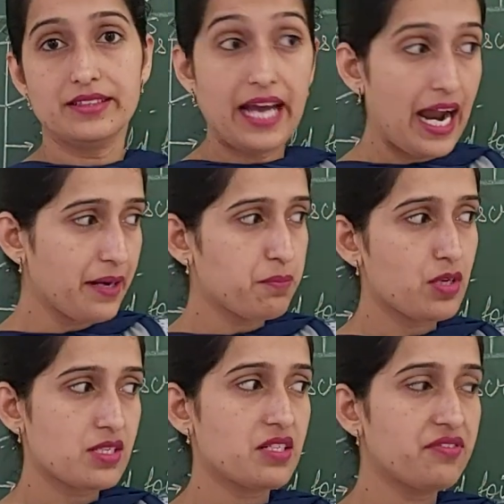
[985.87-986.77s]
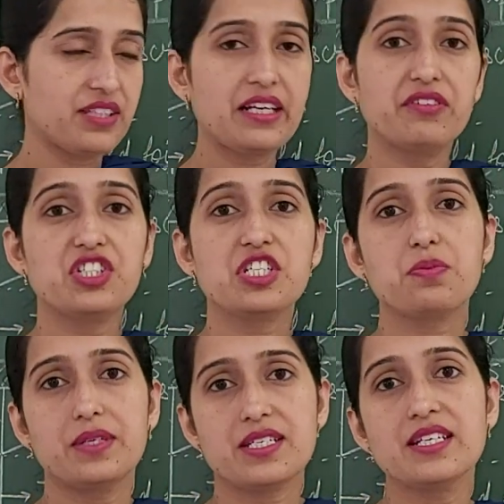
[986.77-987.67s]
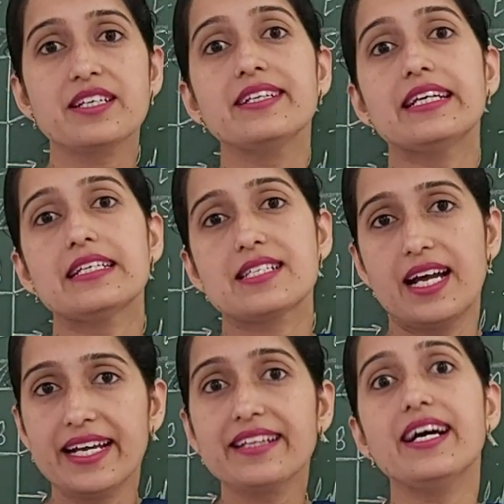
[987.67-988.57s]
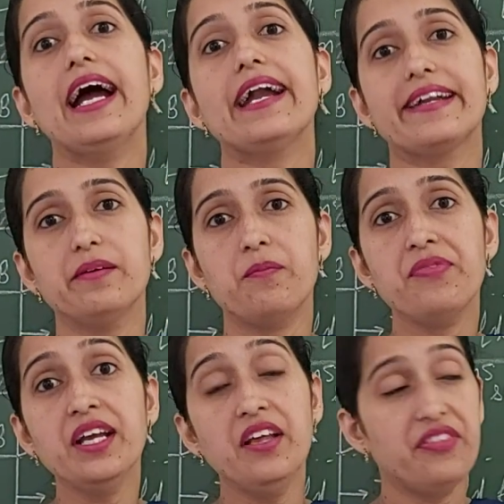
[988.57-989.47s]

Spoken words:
that positive thing which is present inside the atom,